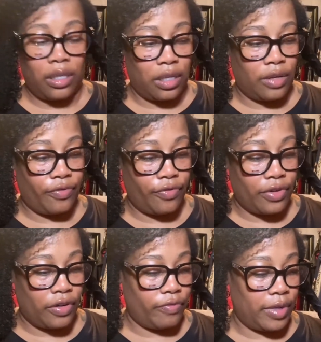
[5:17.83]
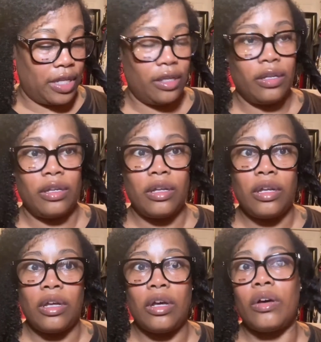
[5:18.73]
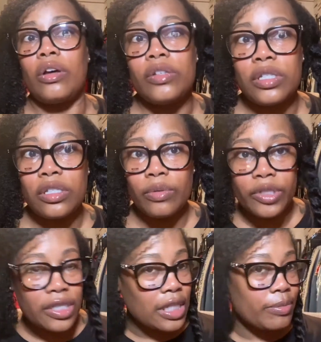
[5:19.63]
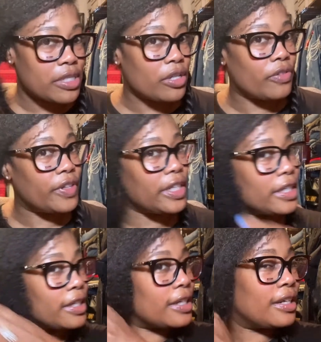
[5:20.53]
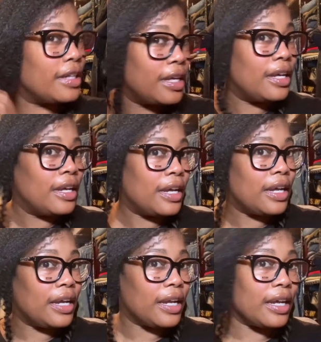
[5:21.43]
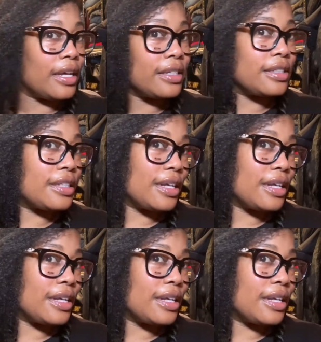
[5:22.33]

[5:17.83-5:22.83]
in front of me. Okay, so we'll just keep this over here and